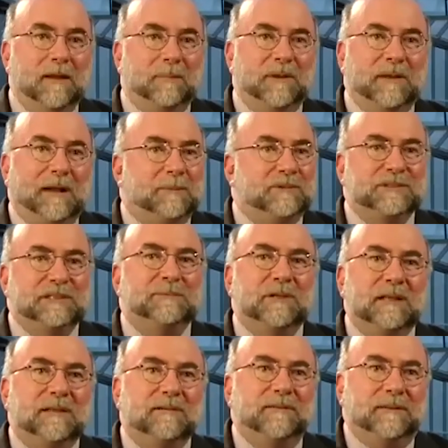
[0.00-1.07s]
But Hopper seemed to
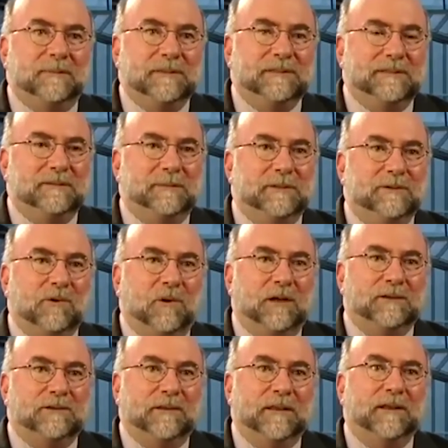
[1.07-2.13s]
love them. He seemed to be
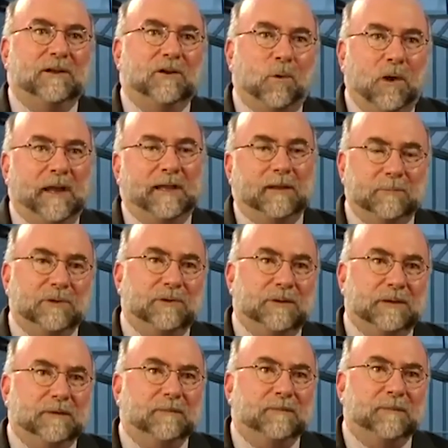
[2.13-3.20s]
drawn to their quiet beauty.